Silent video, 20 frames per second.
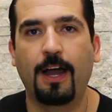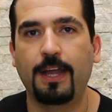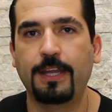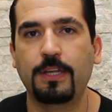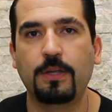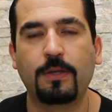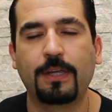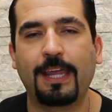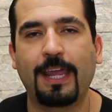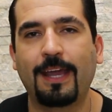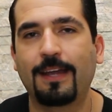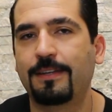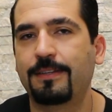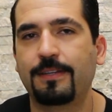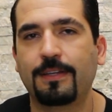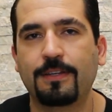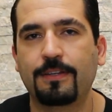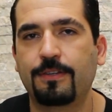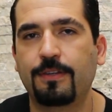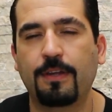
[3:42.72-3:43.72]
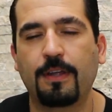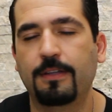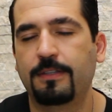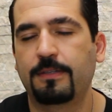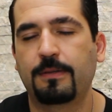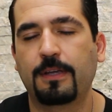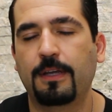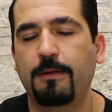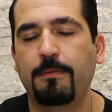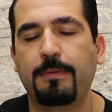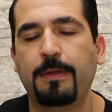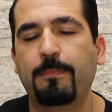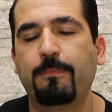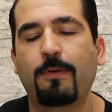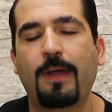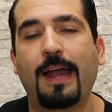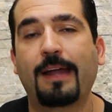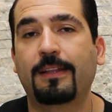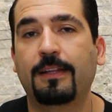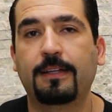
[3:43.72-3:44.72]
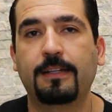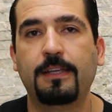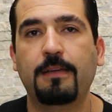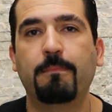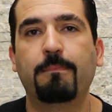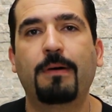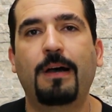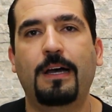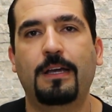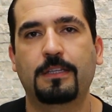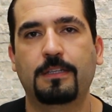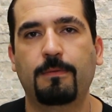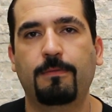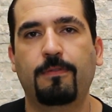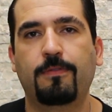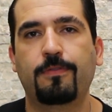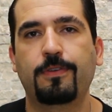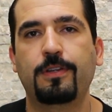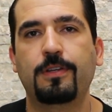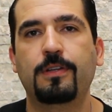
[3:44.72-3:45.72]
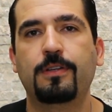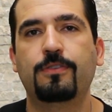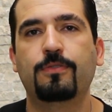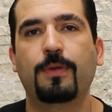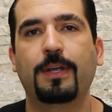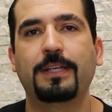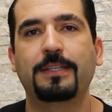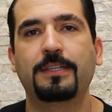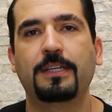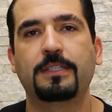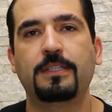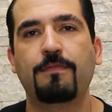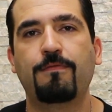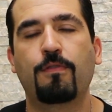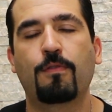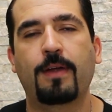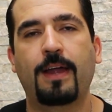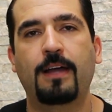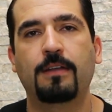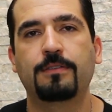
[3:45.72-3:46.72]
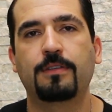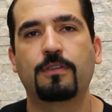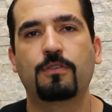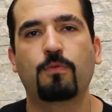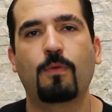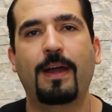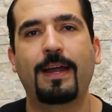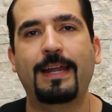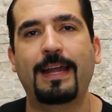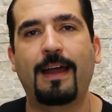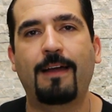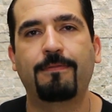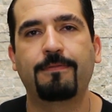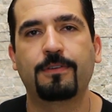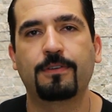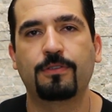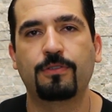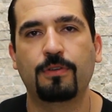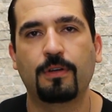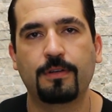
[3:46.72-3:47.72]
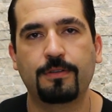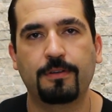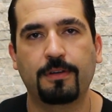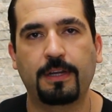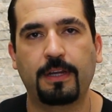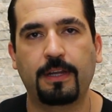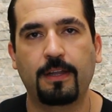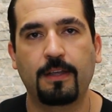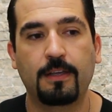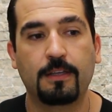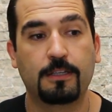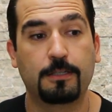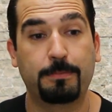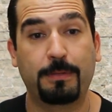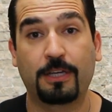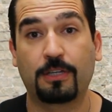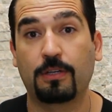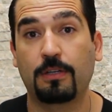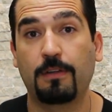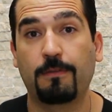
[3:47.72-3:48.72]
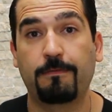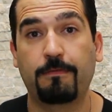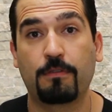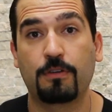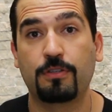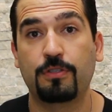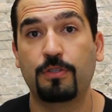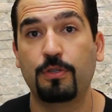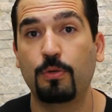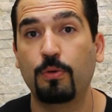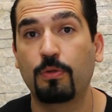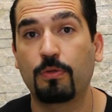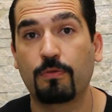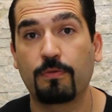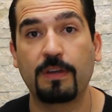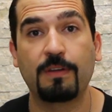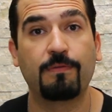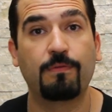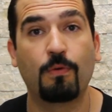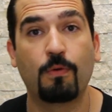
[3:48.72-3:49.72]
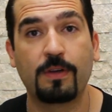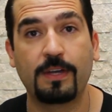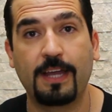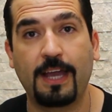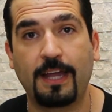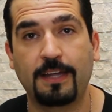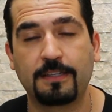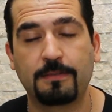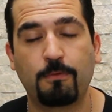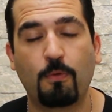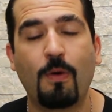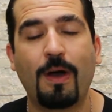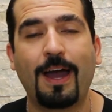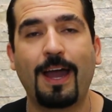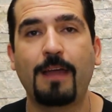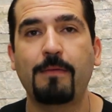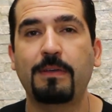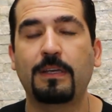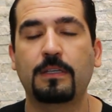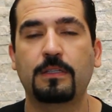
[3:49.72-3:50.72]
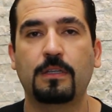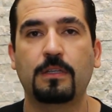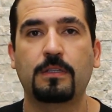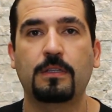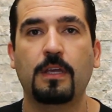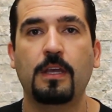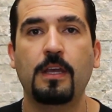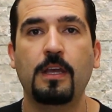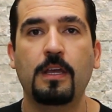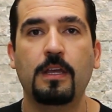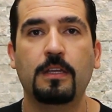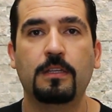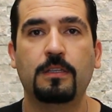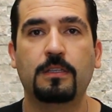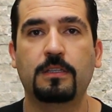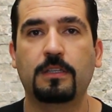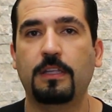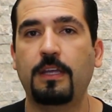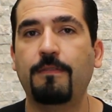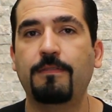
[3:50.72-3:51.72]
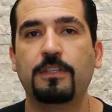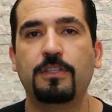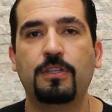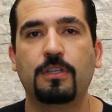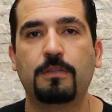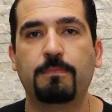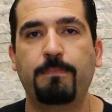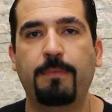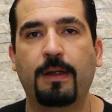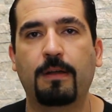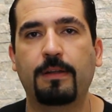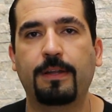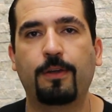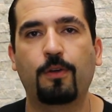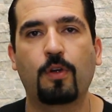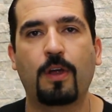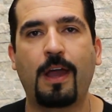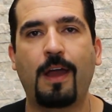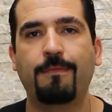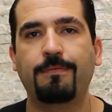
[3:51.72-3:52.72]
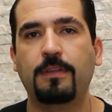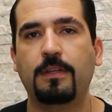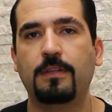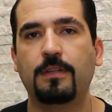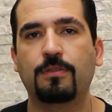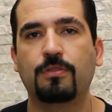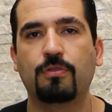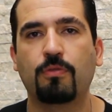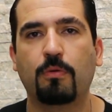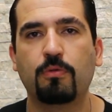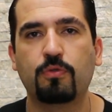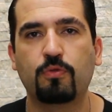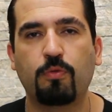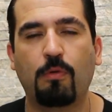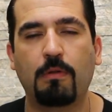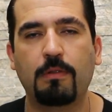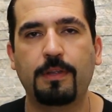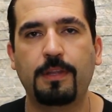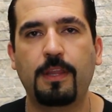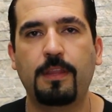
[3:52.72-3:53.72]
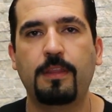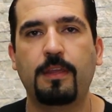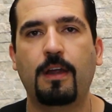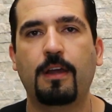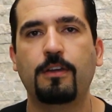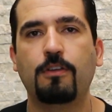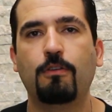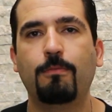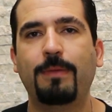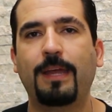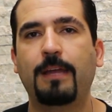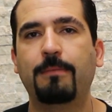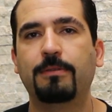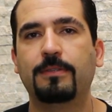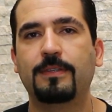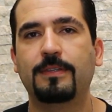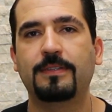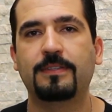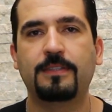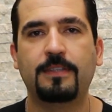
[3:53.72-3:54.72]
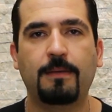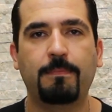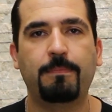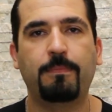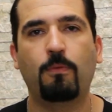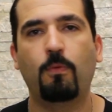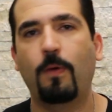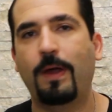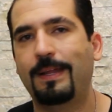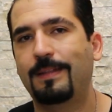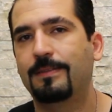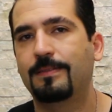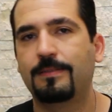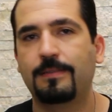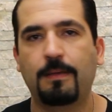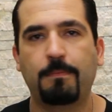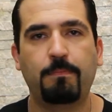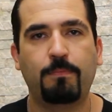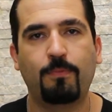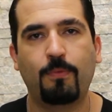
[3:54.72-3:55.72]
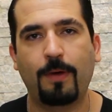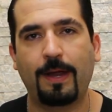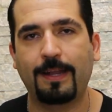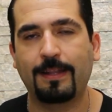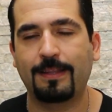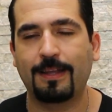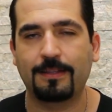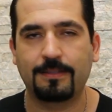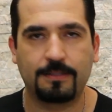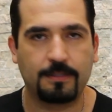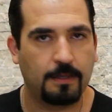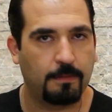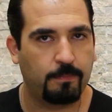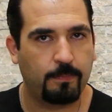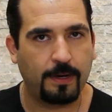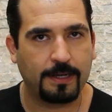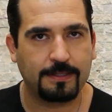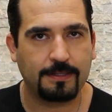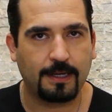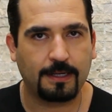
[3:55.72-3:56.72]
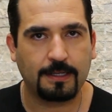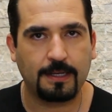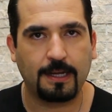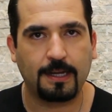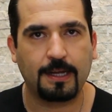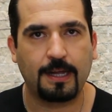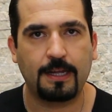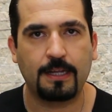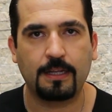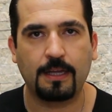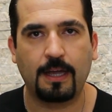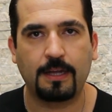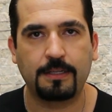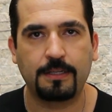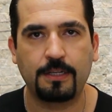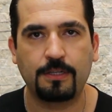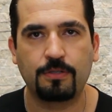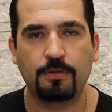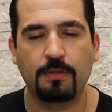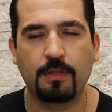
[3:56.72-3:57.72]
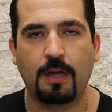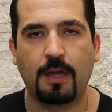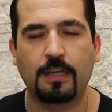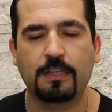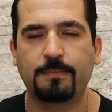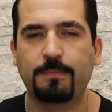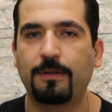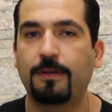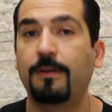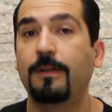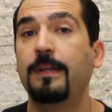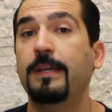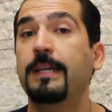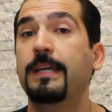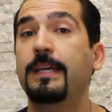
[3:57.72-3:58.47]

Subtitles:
you can't, it's going to be practically impossible for you to drink 64 ounces right after surgery, especially the first 2, 3, 4 days. Why? Because the sleeve is just barely crafted, it's so swollen in there, you'll be able to sip weight. That sip weight technique I teach you in the hospital.